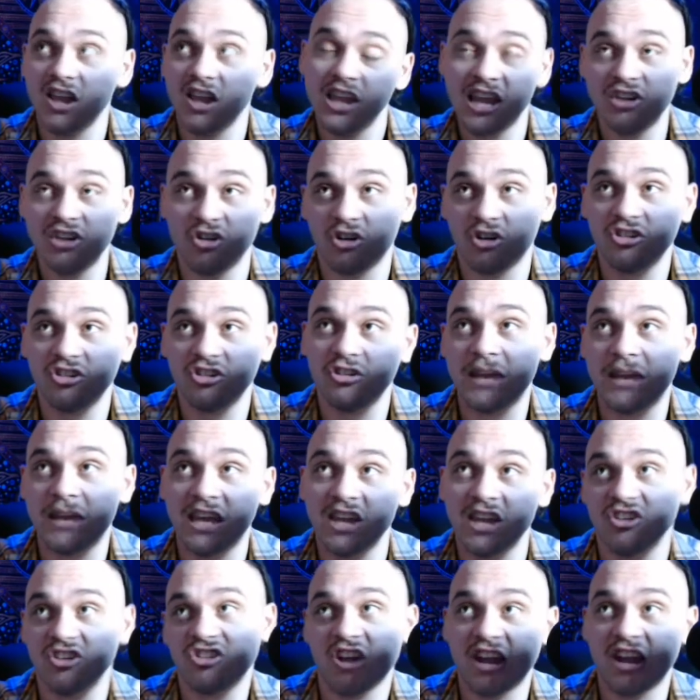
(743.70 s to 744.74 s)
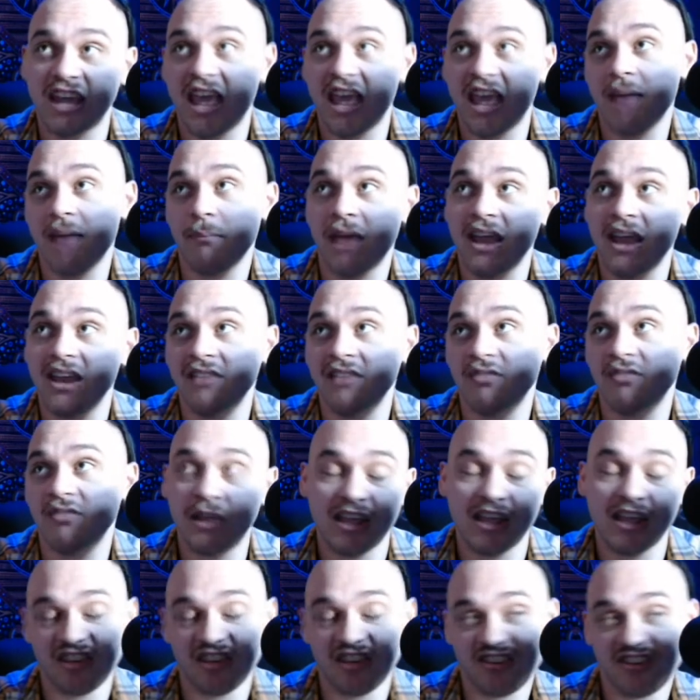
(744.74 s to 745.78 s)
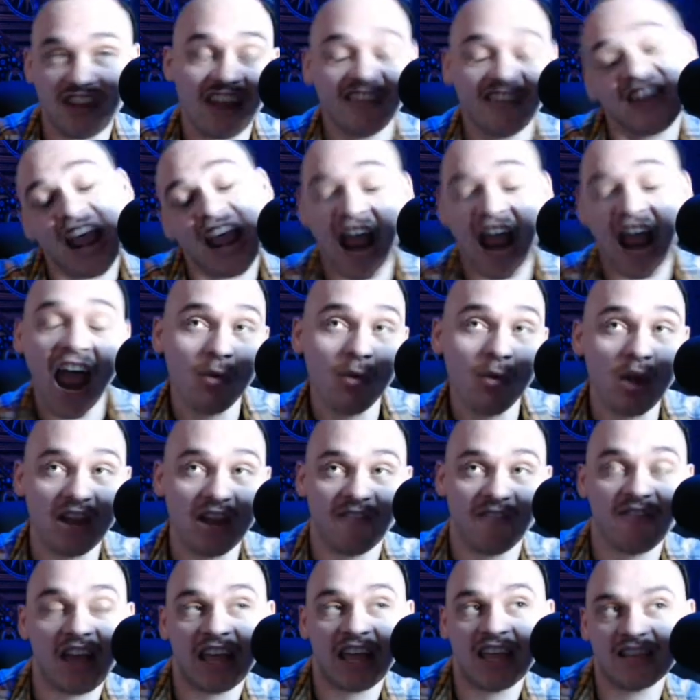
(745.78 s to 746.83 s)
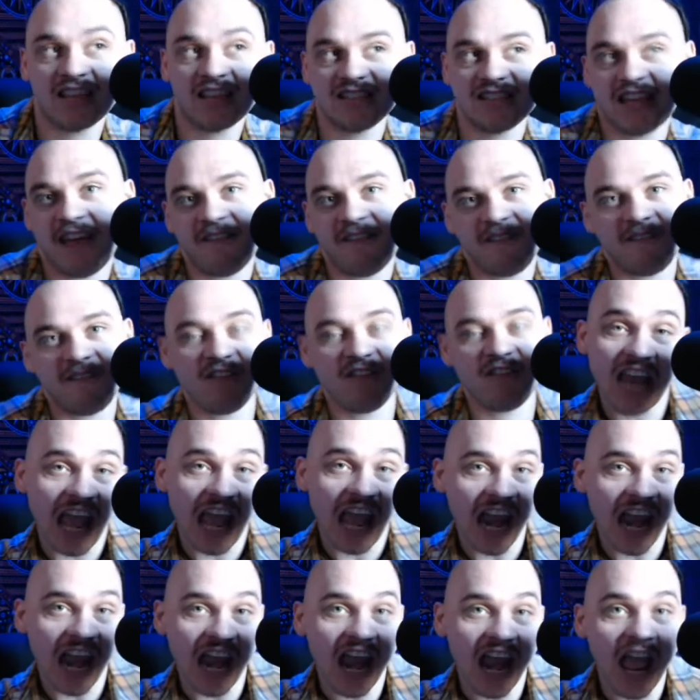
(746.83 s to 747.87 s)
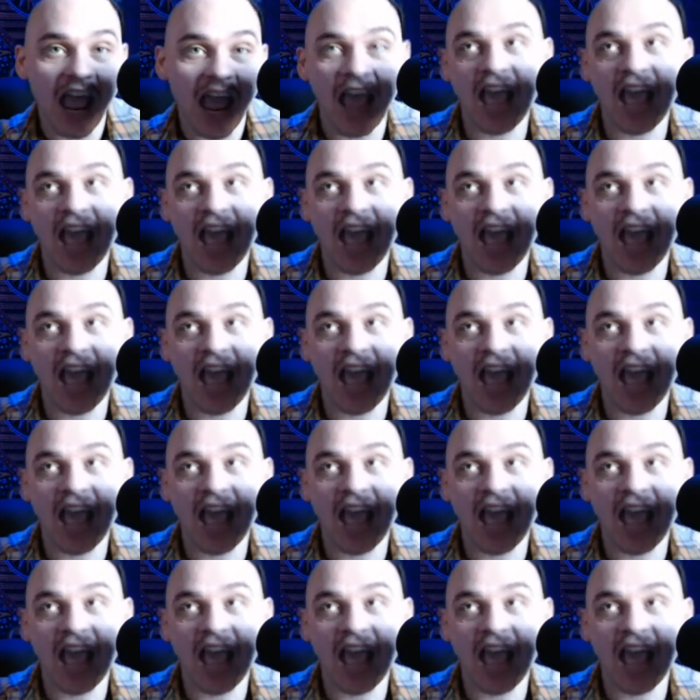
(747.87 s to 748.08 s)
endorsed me and started campaigning for me in the states that I wouldn't fucking set foot in.